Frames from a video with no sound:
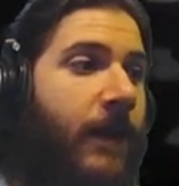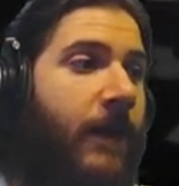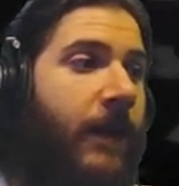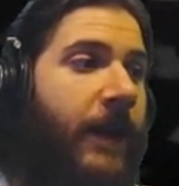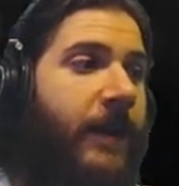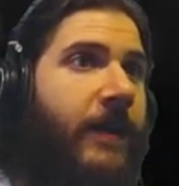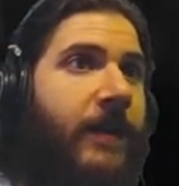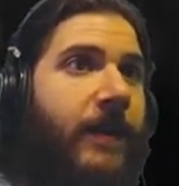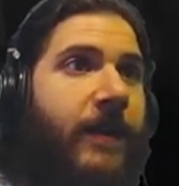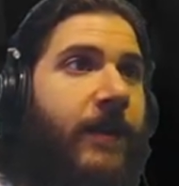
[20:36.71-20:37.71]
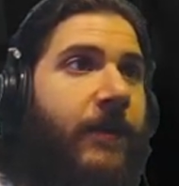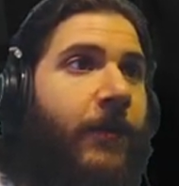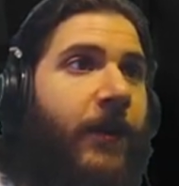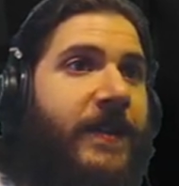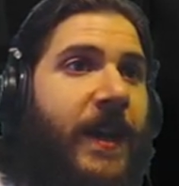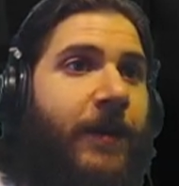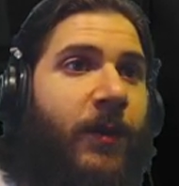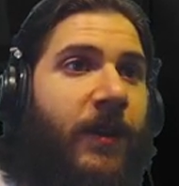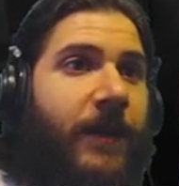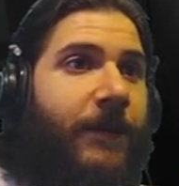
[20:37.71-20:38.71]
like, for
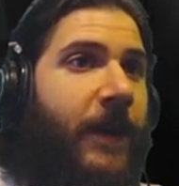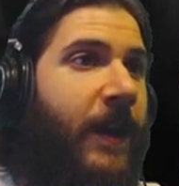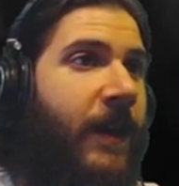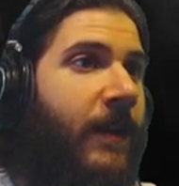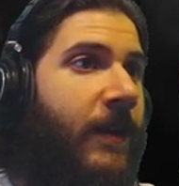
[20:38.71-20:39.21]
example, if I...